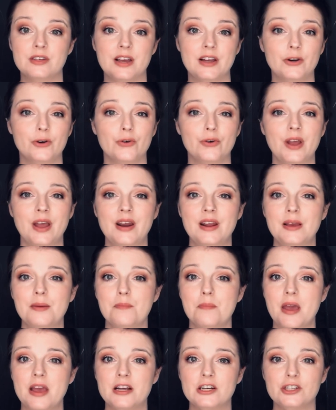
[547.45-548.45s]
and creating
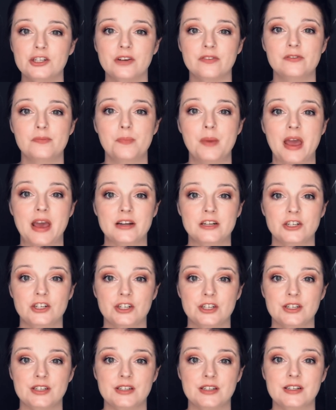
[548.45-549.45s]
makeshift
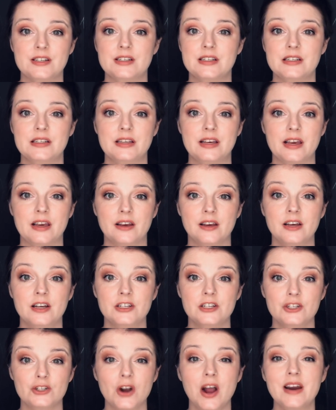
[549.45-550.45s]
bandages and a sling
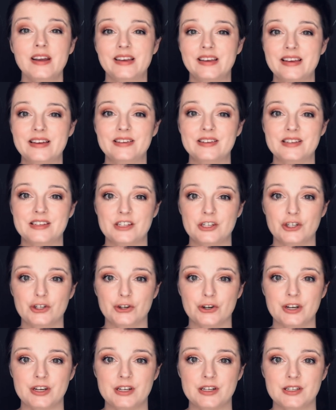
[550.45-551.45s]
to try to heal his
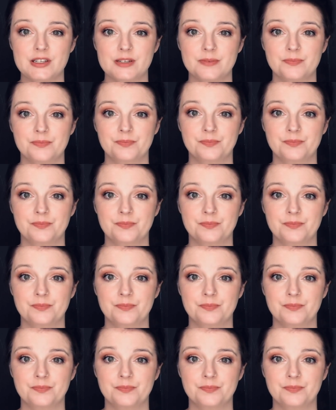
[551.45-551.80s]
injuries.